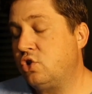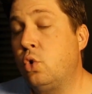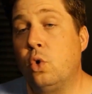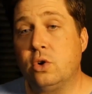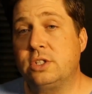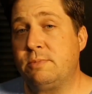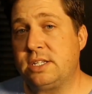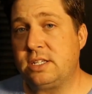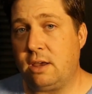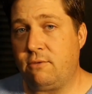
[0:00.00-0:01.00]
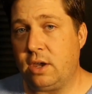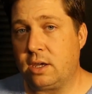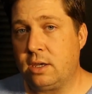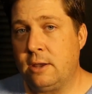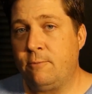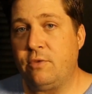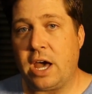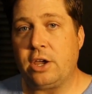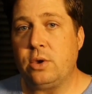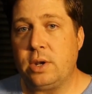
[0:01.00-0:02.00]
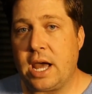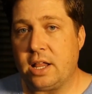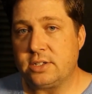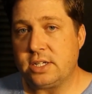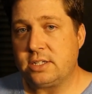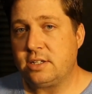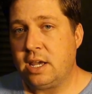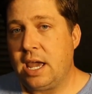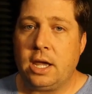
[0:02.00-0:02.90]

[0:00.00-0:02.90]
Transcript: tool-specific value analysis